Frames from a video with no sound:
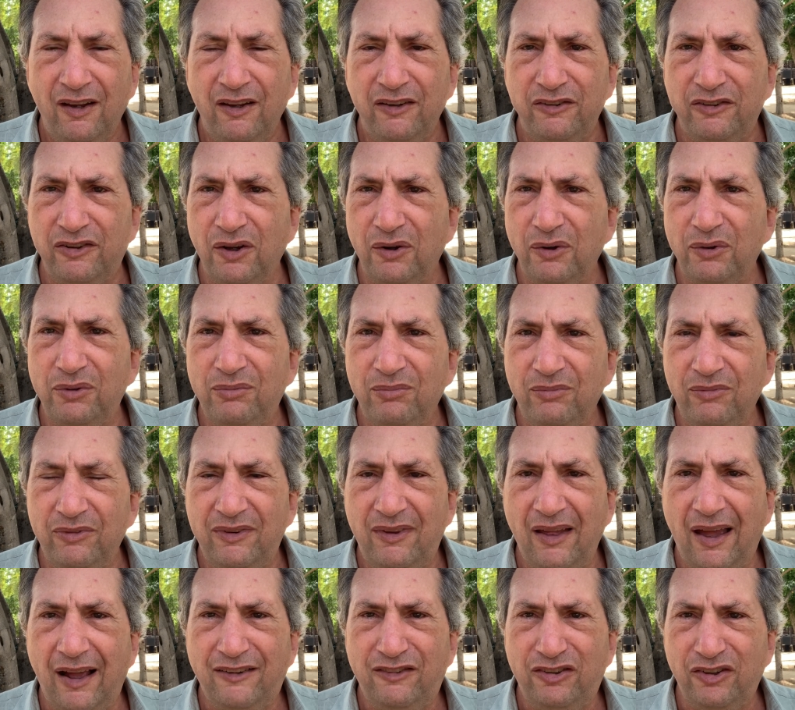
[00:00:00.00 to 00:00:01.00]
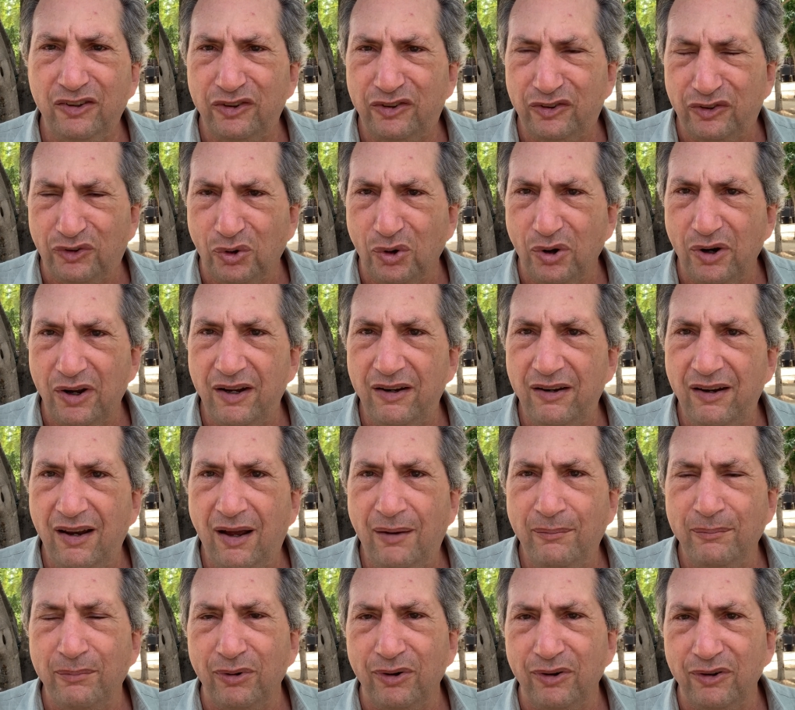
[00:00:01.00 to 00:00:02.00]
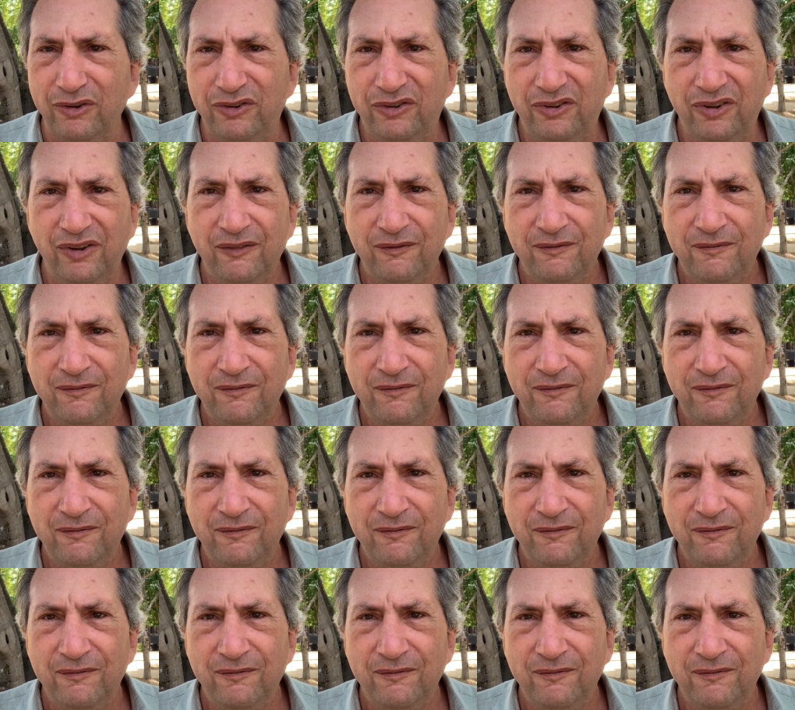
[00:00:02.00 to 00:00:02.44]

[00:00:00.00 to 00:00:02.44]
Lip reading: So that's your story in numbers,